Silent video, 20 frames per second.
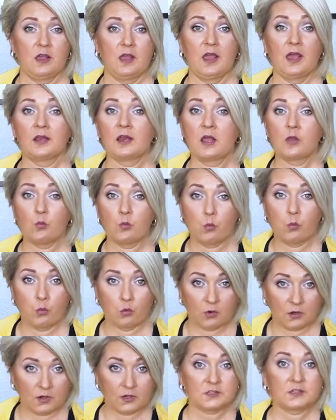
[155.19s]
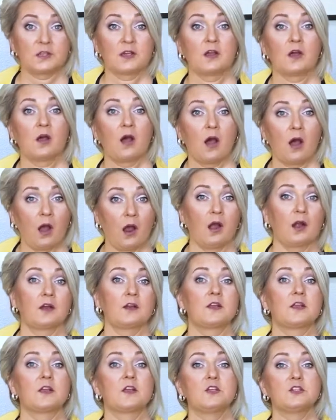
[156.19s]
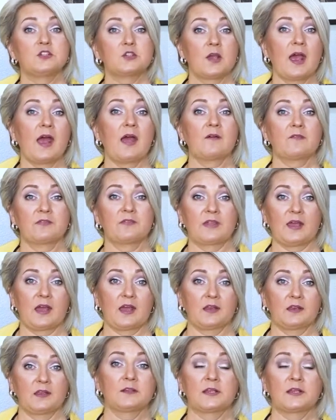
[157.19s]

and I worked hard to have that.